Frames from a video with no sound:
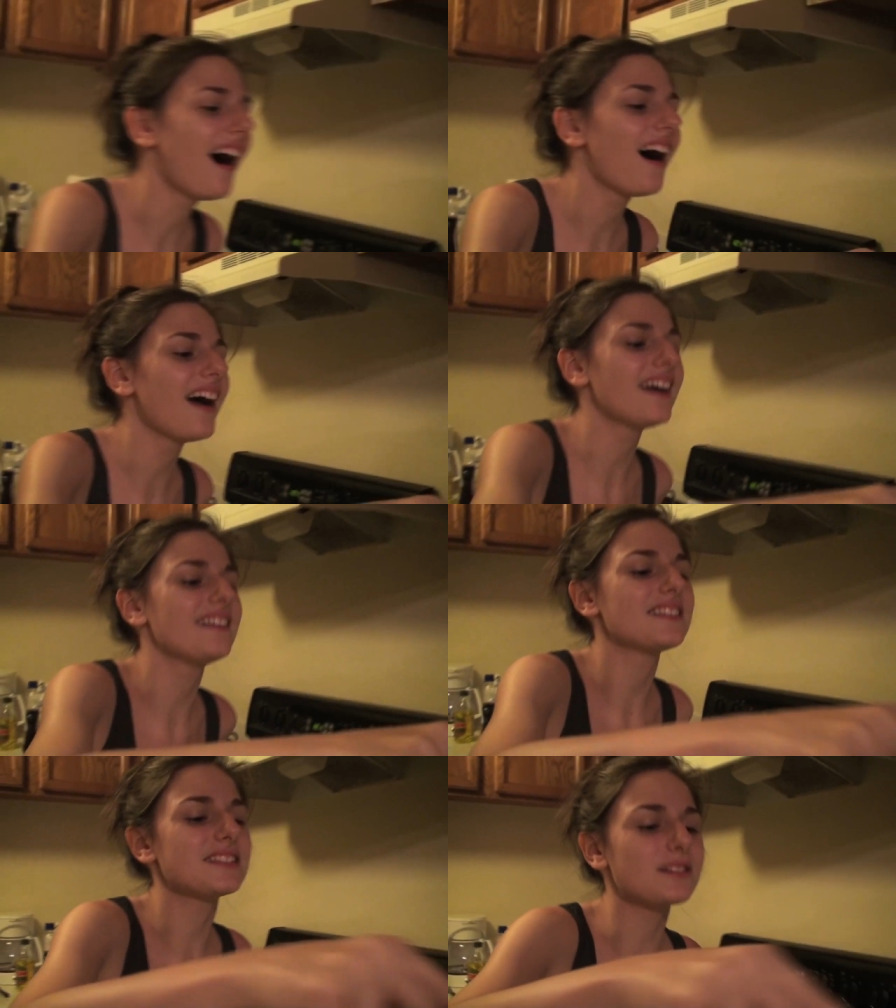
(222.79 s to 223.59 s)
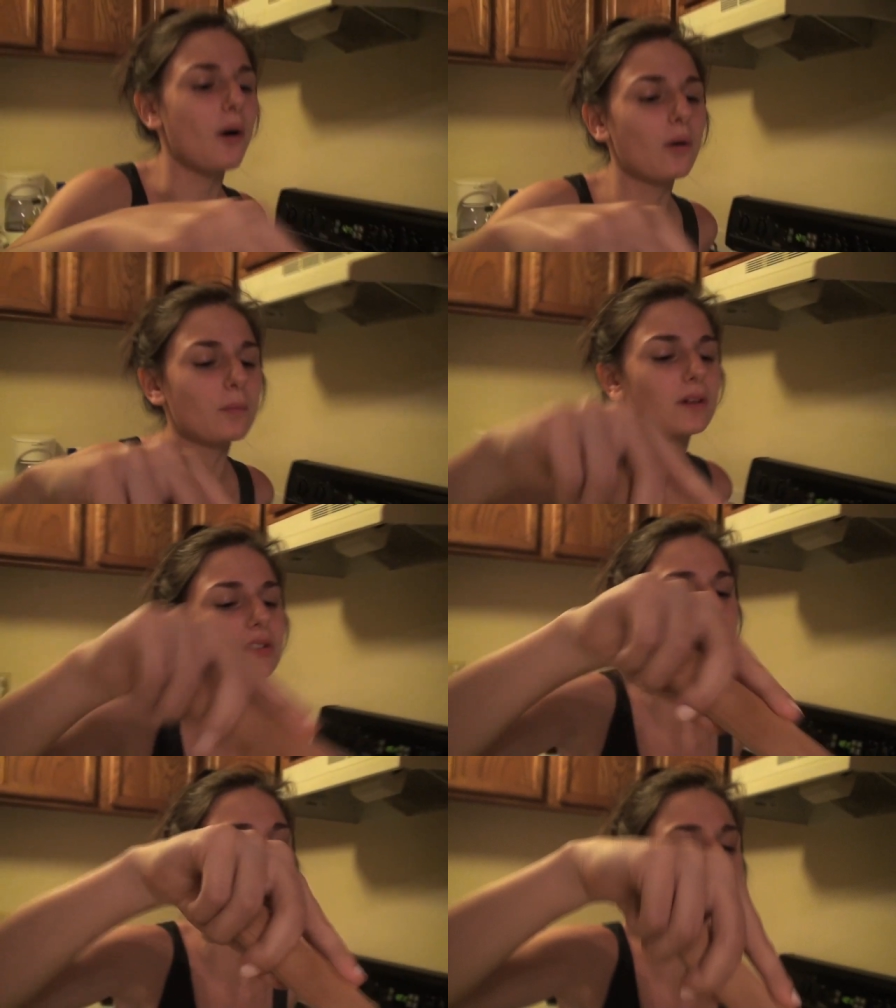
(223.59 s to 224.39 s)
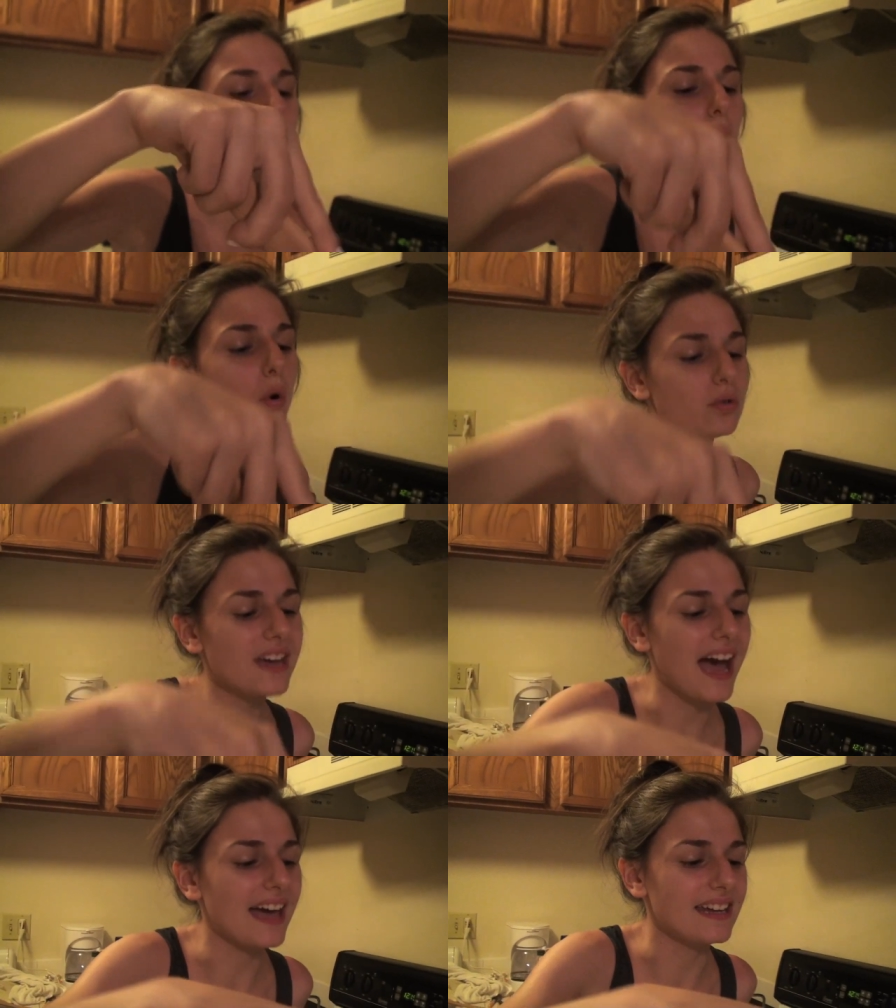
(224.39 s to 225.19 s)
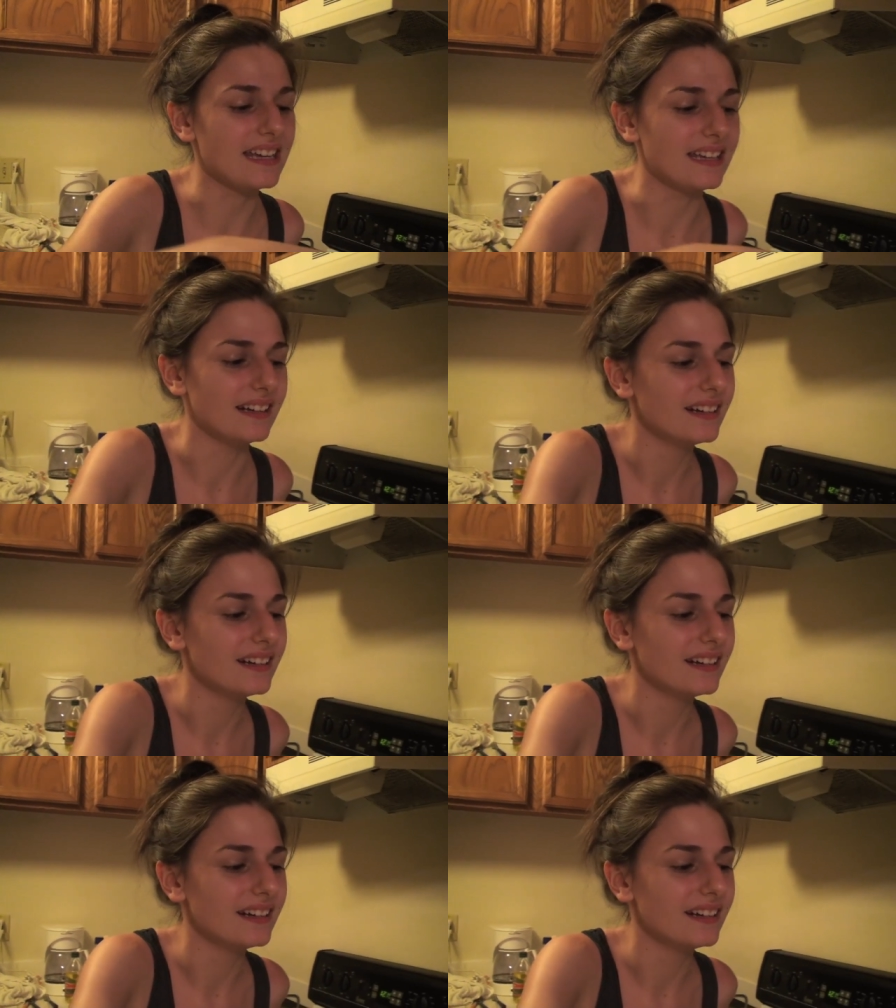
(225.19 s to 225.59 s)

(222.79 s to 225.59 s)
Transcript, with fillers: Hi, this is Owen Wilson with GoDaddy.